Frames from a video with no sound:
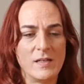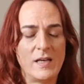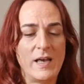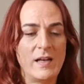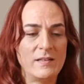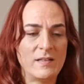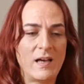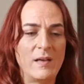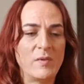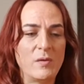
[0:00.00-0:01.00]
and a
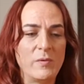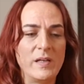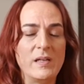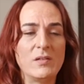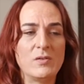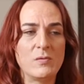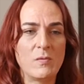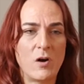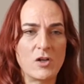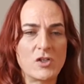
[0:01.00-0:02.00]
time that we need to
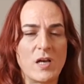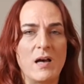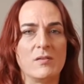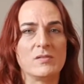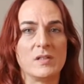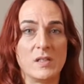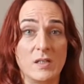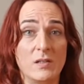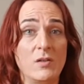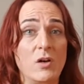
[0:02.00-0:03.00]
watch out
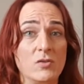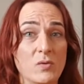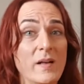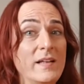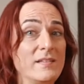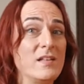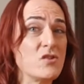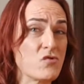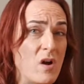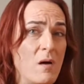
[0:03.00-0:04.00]
not to let the
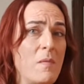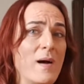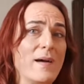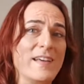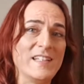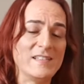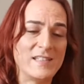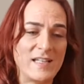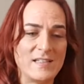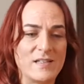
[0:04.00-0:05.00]
drama
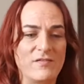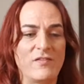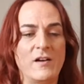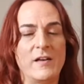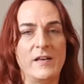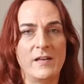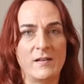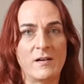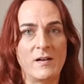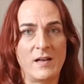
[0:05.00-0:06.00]
intensify in
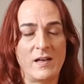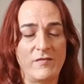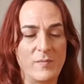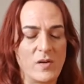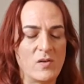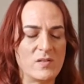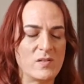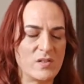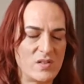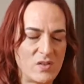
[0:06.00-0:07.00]
our life, because
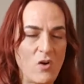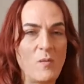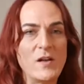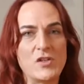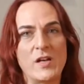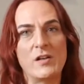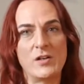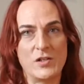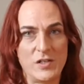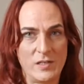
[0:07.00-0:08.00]
there's so much
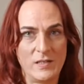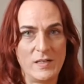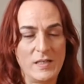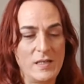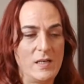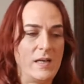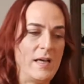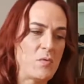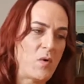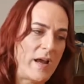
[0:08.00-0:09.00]
energy.
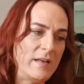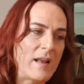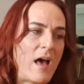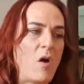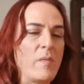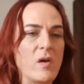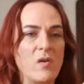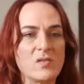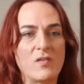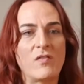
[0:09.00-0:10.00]
And right now,
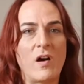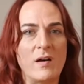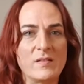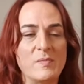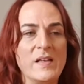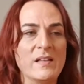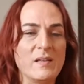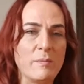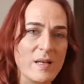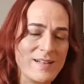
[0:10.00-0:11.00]
because of us being
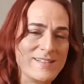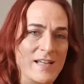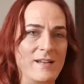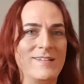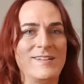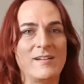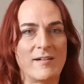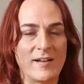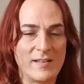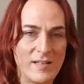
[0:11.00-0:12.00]
debilitated in
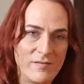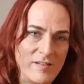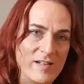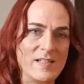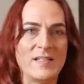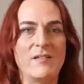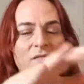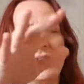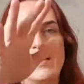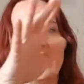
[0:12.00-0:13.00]
our activities,
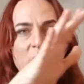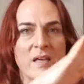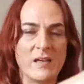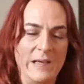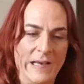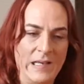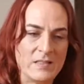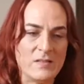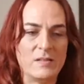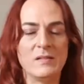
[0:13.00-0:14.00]
everything being
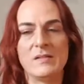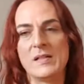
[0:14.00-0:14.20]
cancelled,